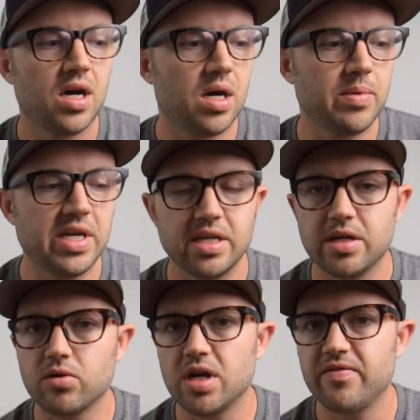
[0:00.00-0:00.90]
He did a
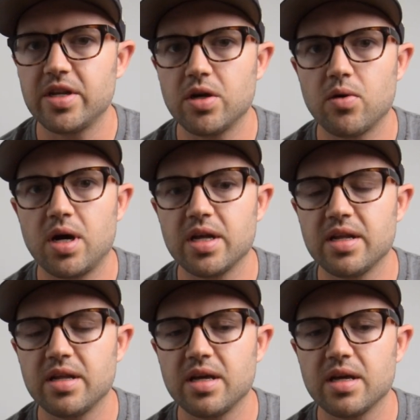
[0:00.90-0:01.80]
great video on
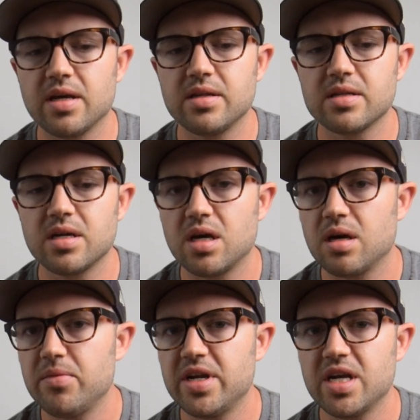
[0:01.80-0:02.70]
it, and
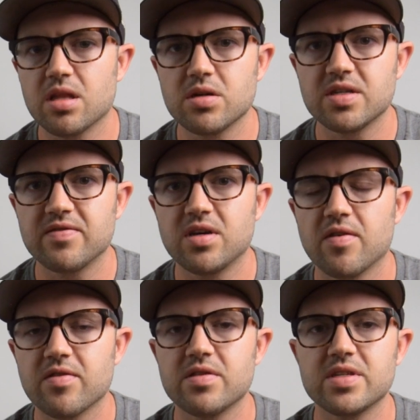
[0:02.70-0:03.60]
many others have
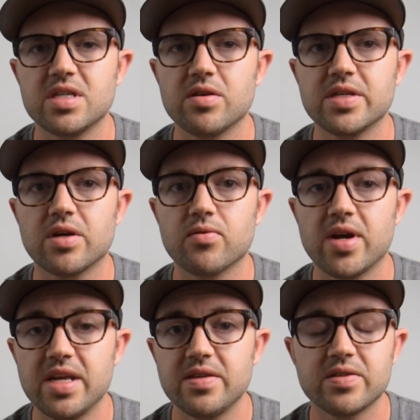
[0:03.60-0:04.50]
covered the series
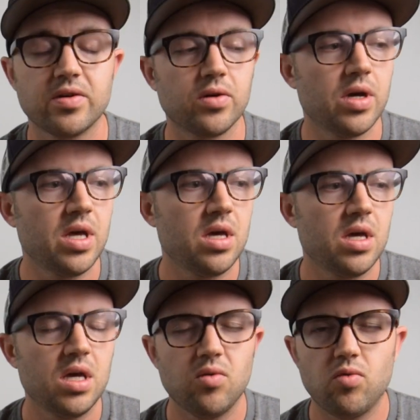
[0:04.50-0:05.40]
already. So
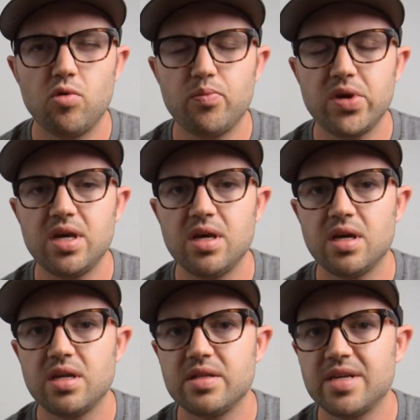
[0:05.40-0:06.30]
it won't be
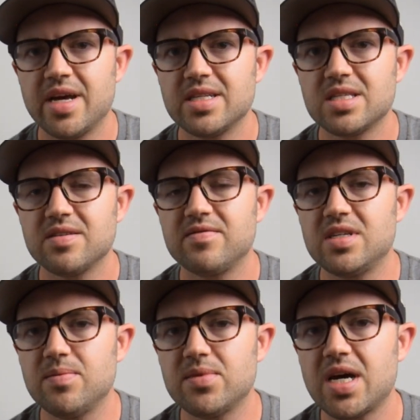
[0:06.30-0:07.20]
an intensive
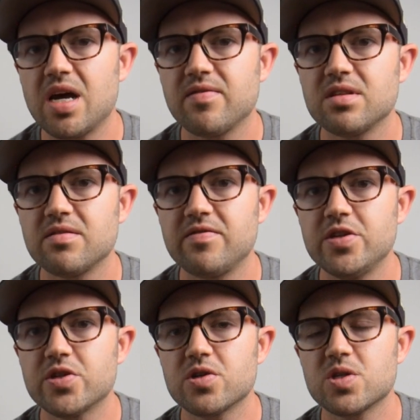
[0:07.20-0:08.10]
deep dive into the
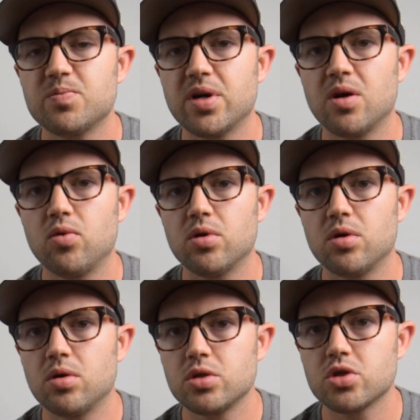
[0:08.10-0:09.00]
features, but
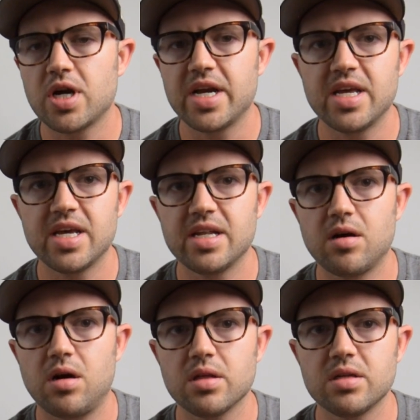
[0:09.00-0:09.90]
we'll try and hit
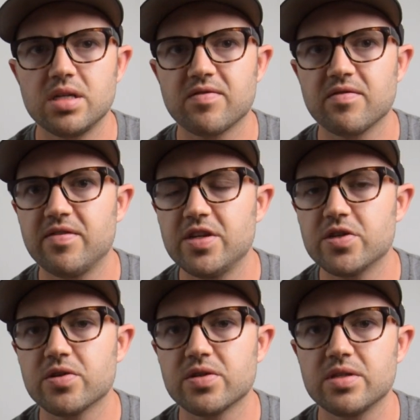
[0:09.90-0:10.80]
all the different
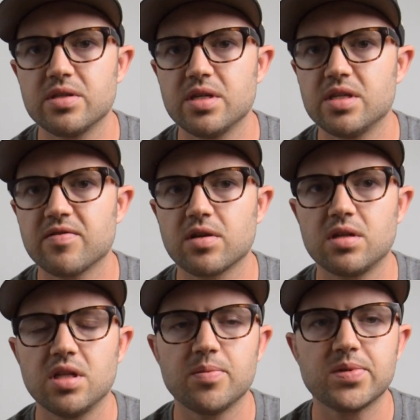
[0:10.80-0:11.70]
features in different
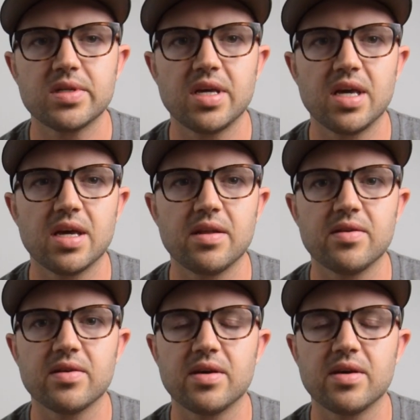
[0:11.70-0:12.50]
clips and